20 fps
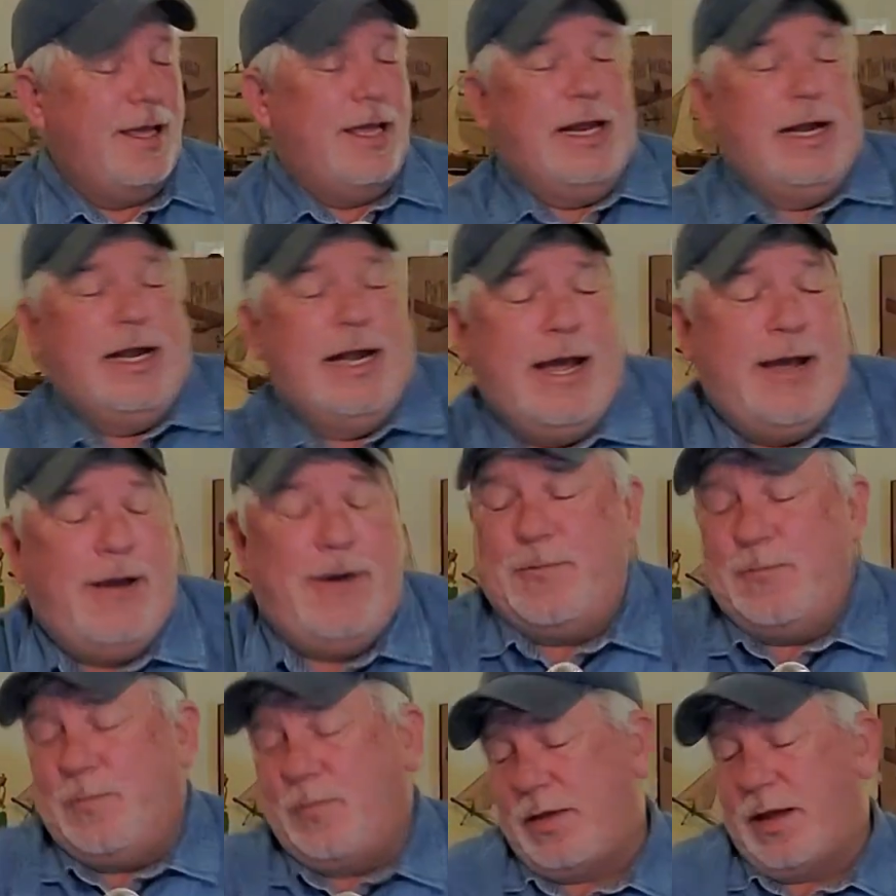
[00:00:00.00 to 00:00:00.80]

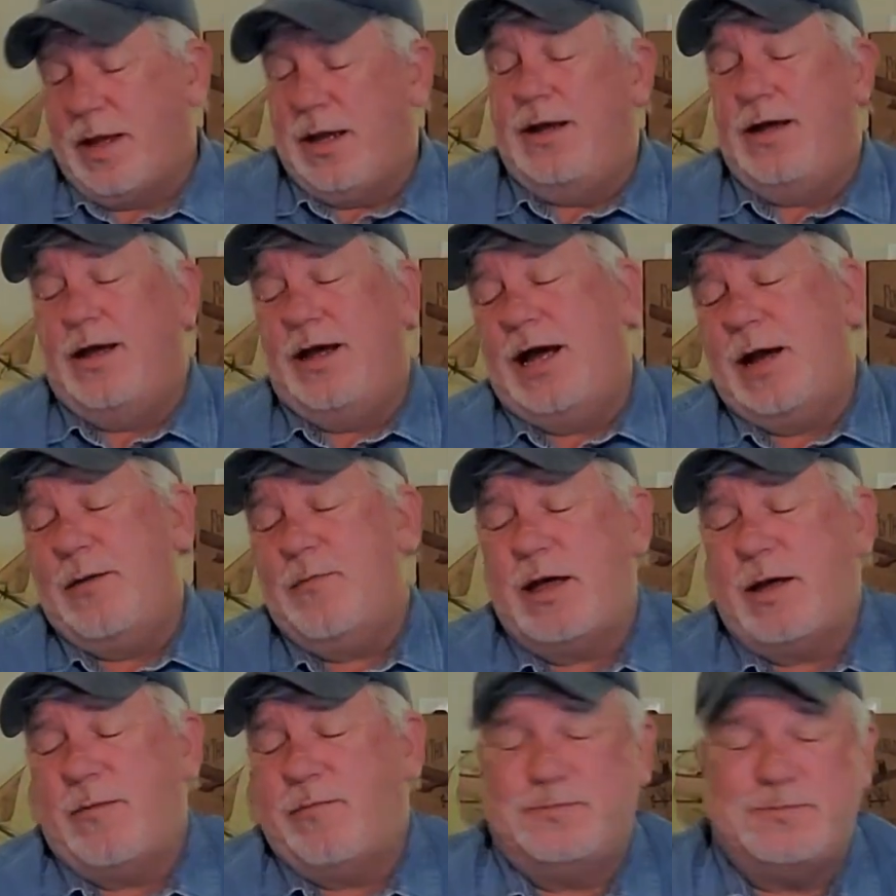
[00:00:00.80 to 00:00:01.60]
Now, I'm
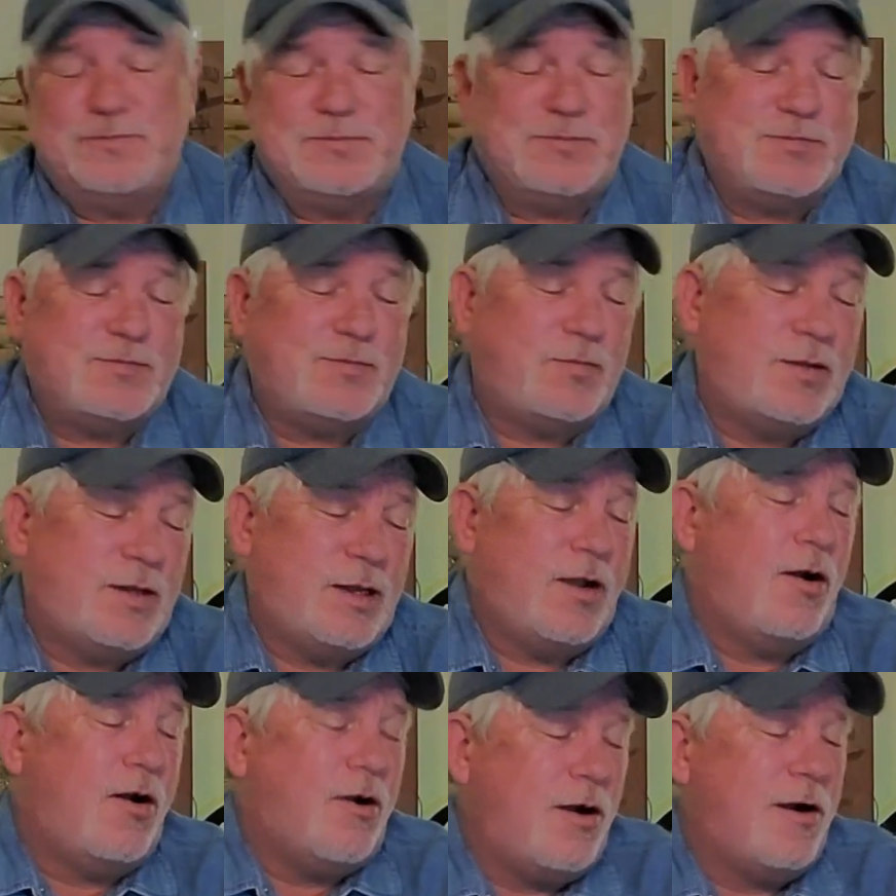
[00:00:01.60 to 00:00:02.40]
a
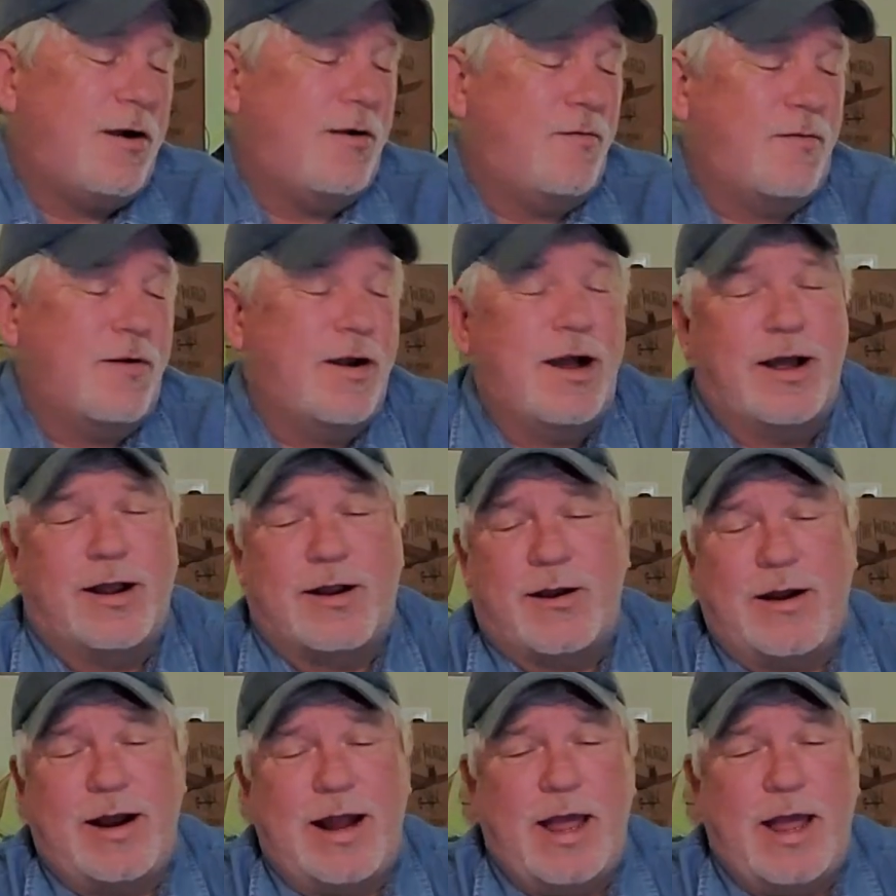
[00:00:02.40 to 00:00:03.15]
hard rocker,